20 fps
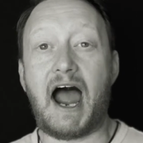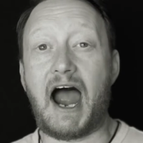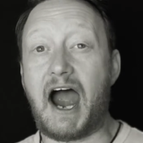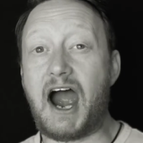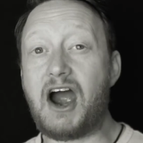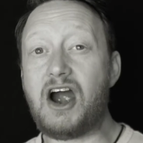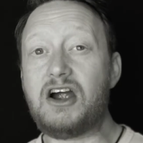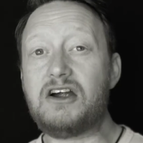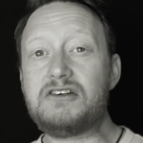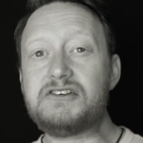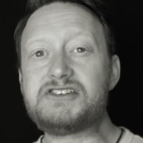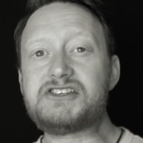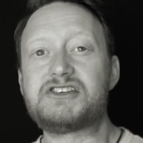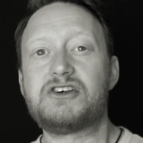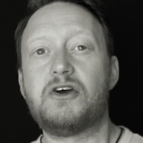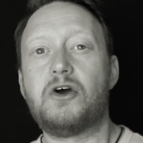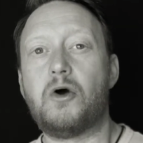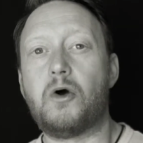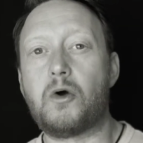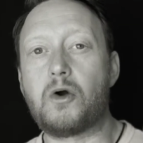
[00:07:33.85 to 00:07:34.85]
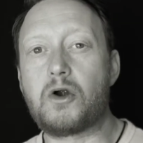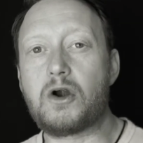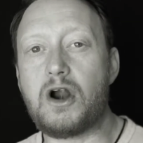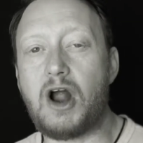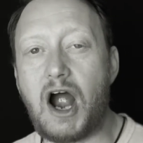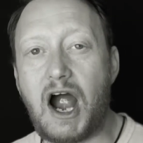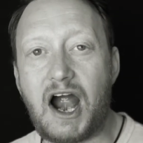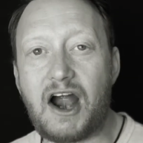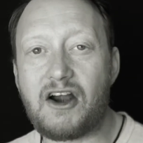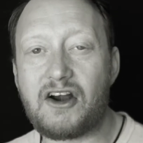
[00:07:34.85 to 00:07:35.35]
Ours
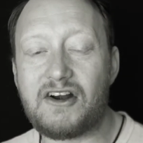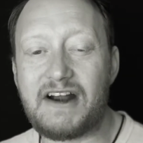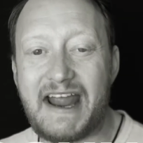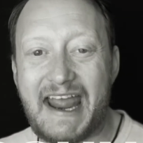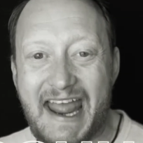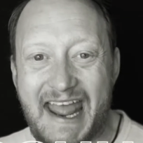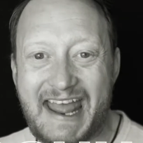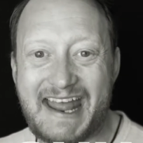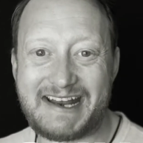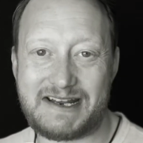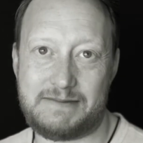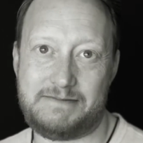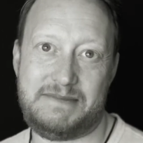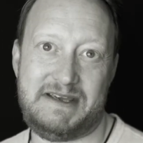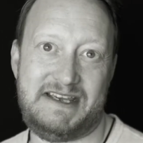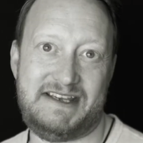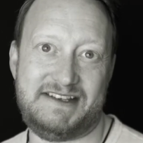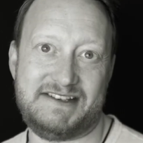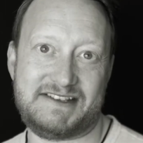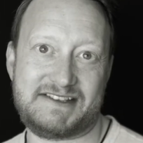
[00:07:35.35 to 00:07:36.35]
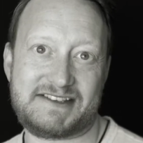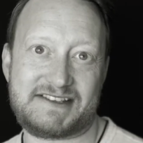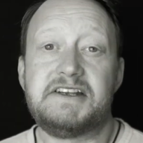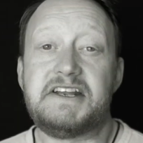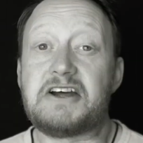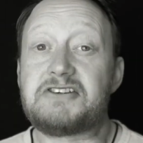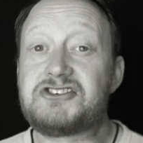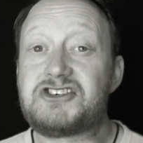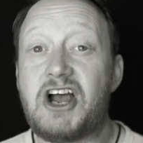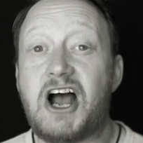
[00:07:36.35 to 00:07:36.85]
or our enemies.
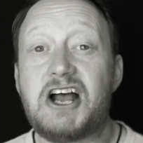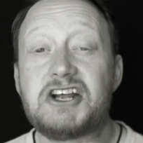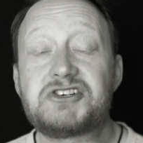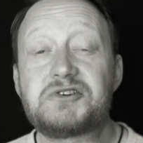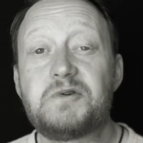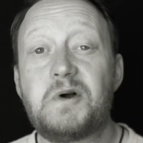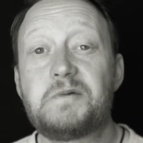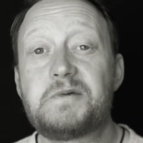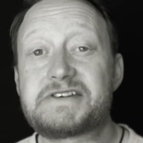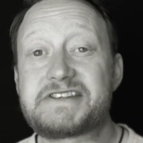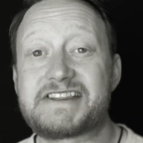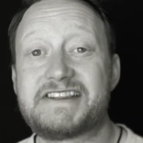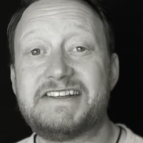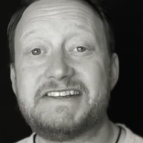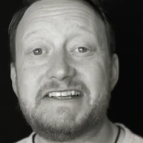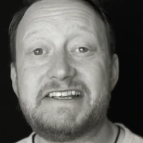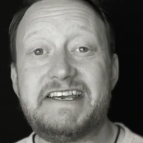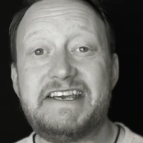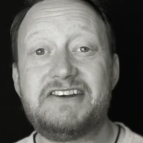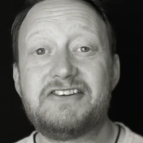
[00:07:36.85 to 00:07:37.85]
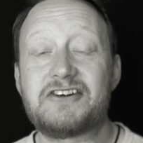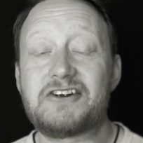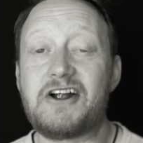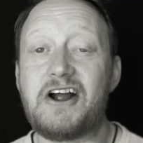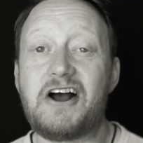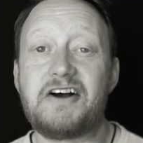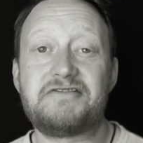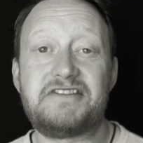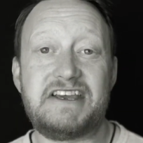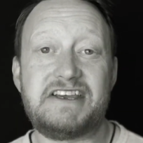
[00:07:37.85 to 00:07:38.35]
Now, Joshua was the leader
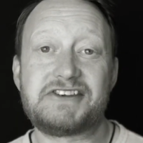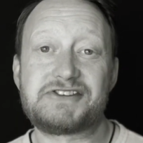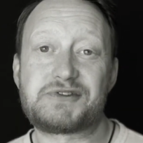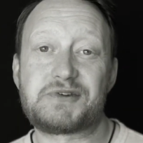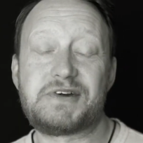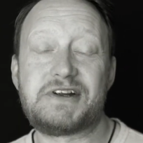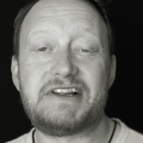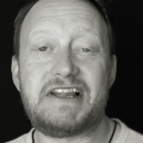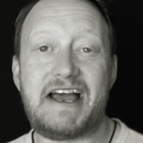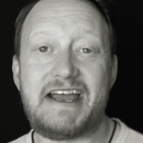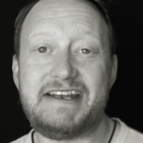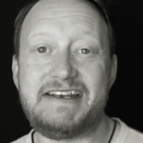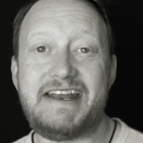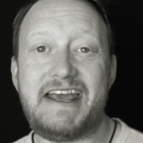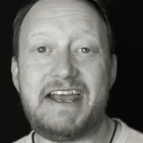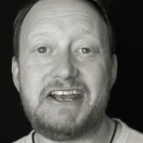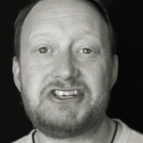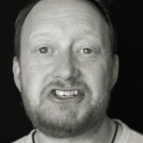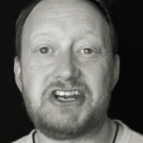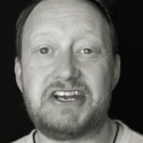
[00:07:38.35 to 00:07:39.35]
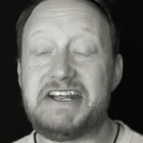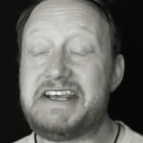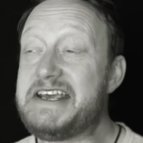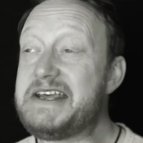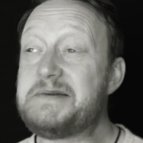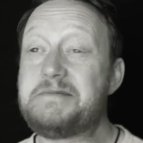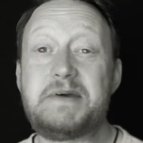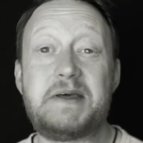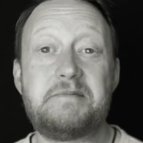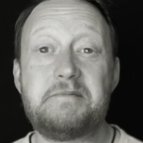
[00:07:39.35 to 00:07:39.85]
of the Israelite nation.
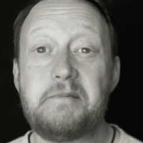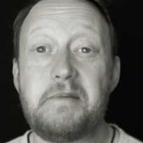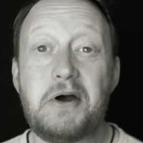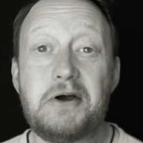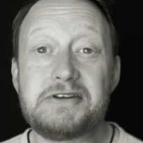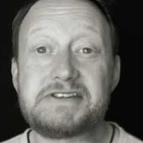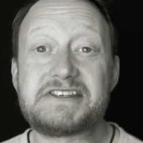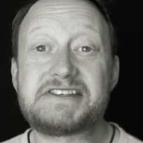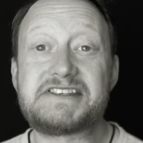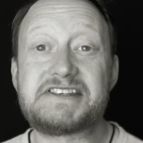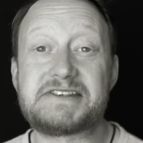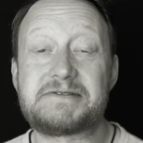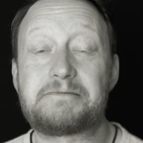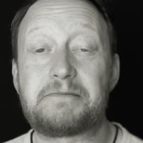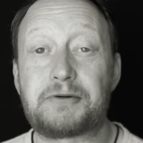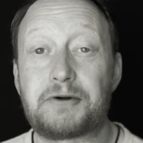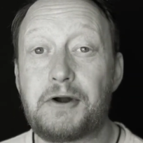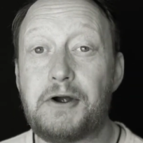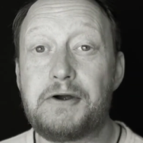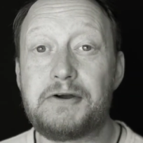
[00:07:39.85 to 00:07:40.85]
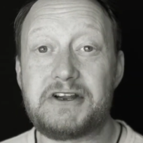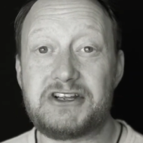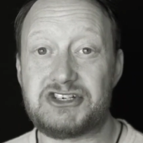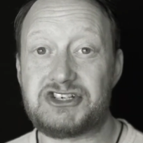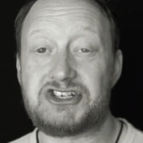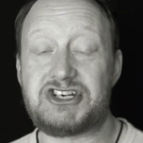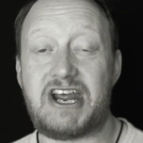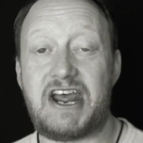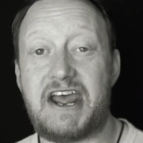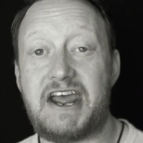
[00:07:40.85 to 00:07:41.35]
He had been Moses'
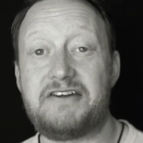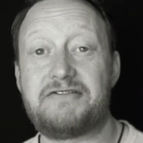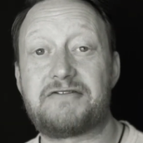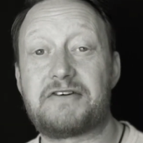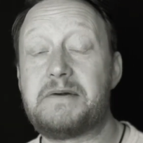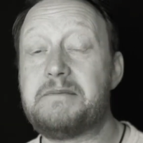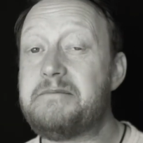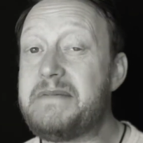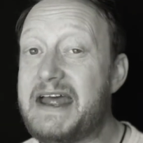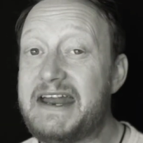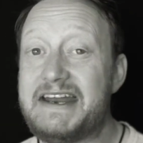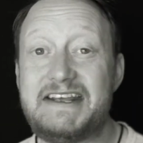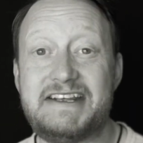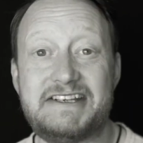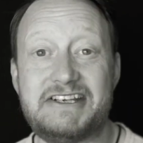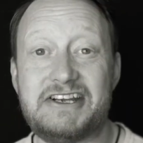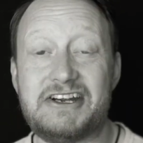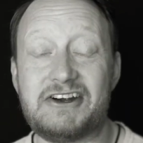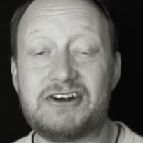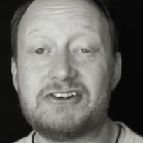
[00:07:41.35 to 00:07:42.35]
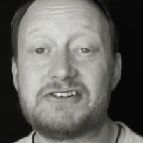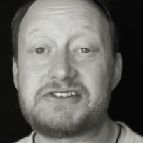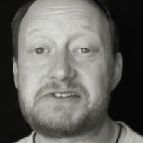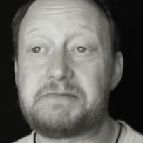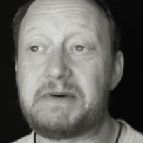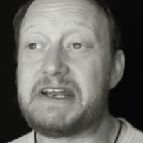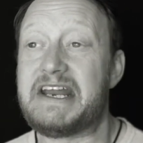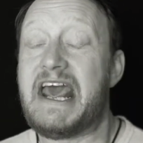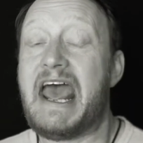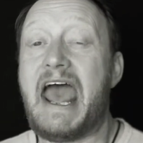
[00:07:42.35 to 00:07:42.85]
protege for many years,
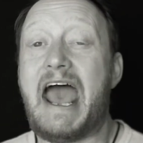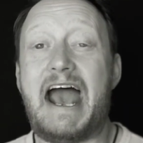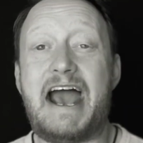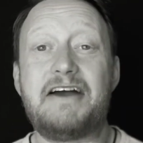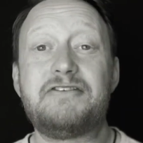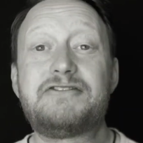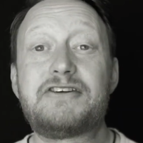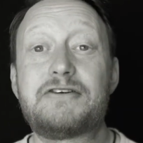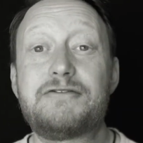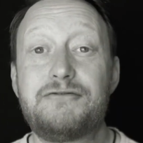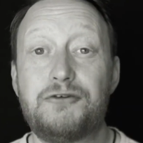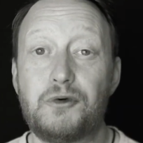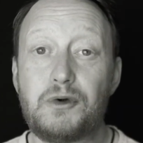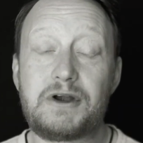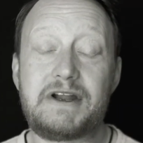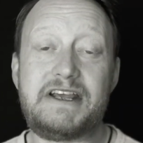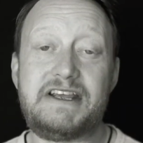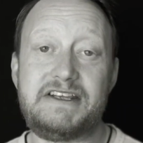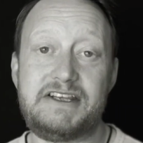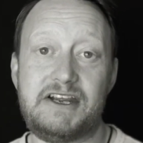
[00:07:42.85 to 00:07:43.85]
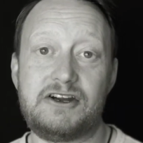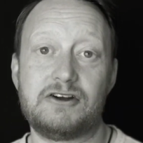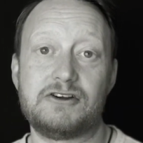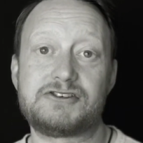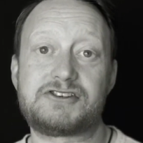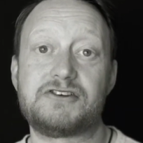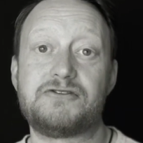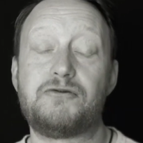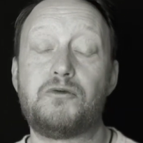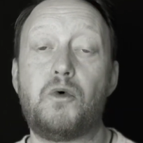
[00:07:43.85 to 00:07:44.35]
but after 40
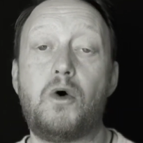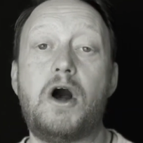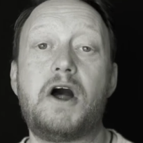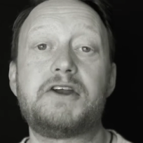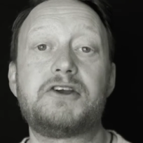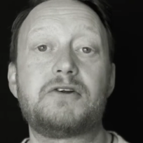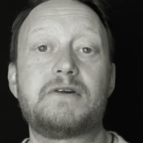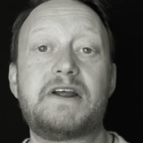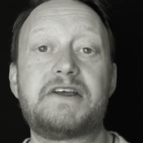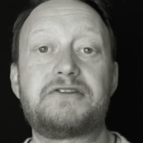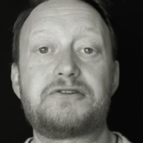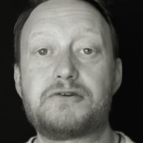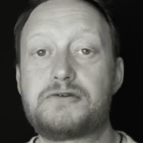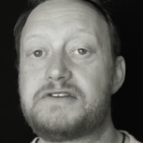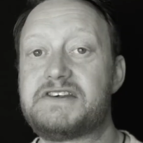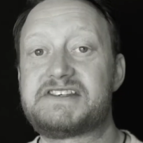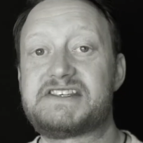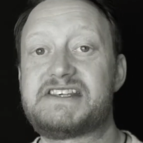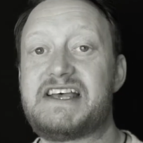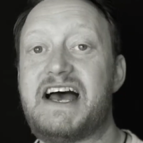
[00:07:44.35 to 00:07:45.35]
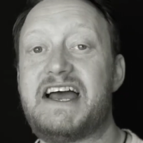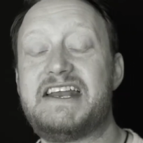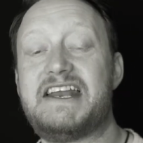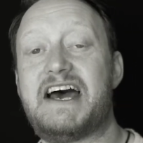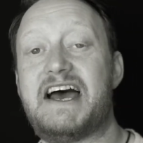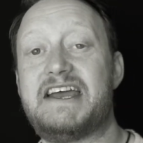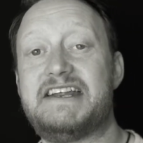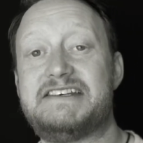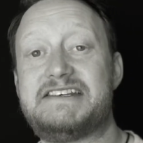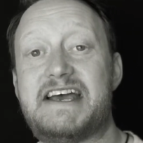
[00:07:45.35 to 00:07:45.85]
years of wandering through the
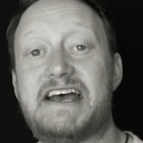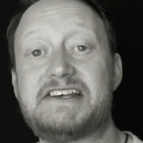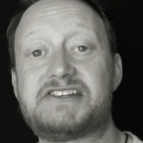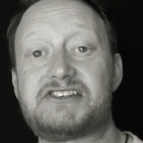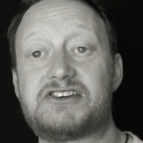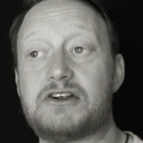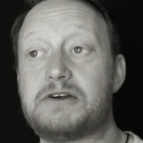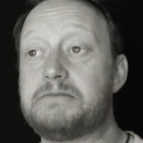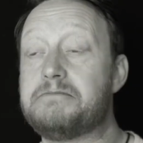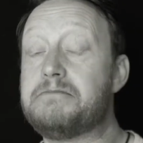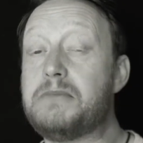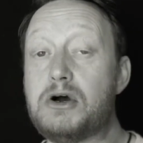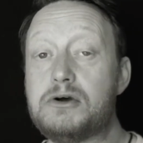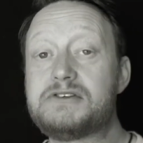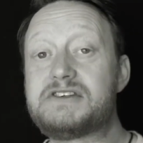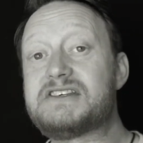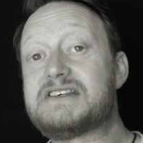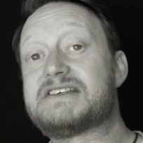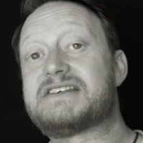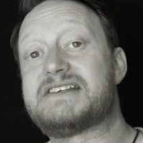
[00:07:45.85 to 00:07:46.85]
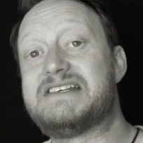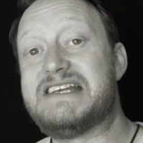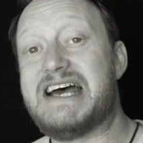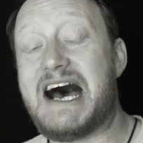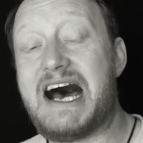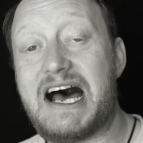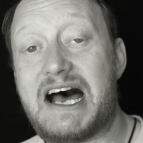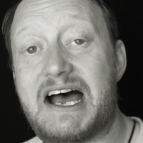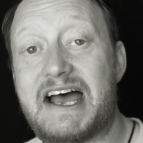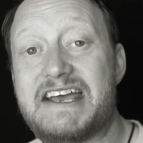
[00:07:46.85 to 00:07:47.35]
Sinai desert, Moses
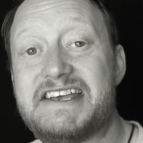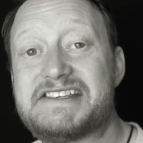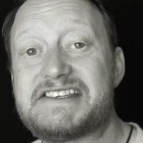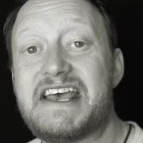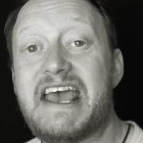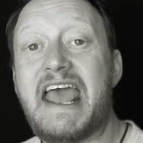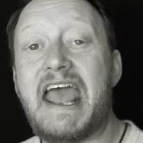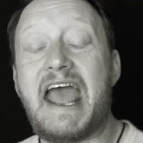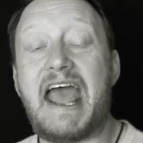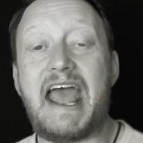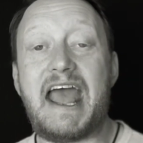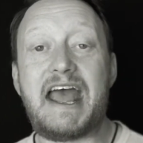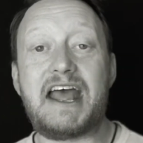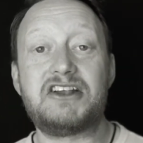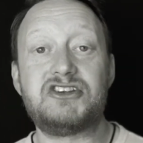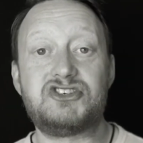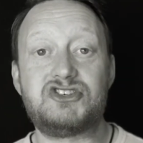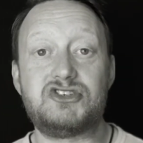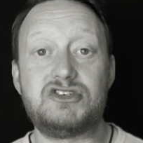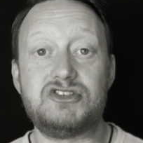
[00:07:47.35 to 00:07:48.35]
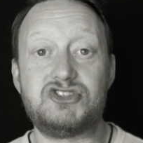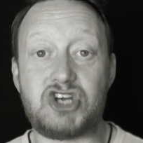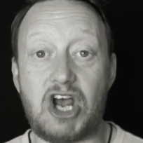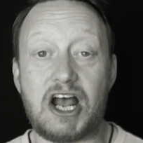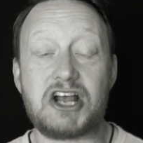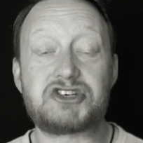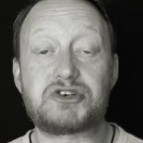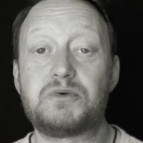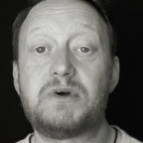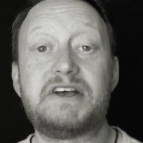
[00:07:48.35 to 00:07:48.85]
dies and
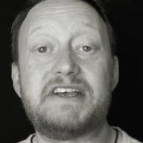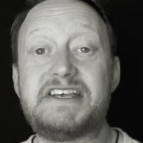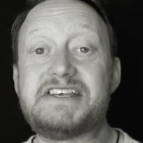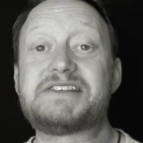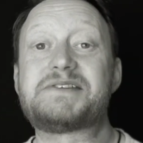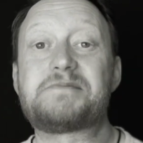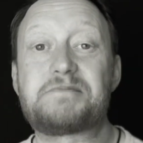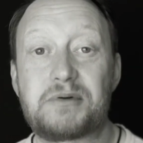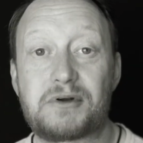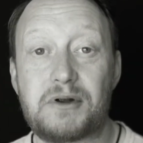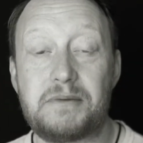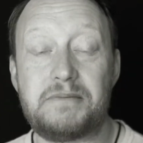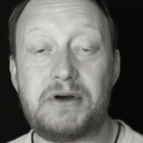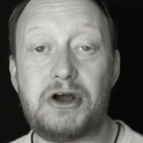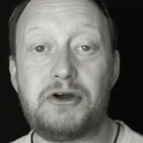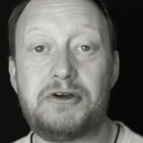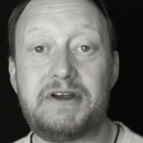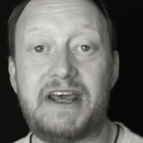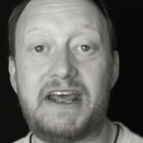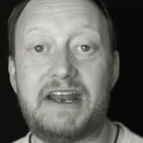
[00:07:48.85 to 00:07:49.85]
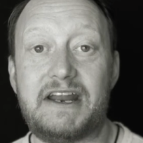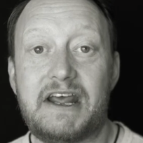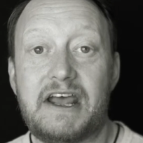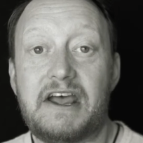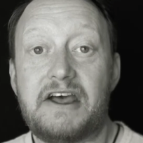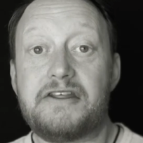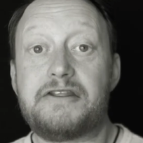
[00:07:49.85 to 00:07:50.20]
Joshua is promoted.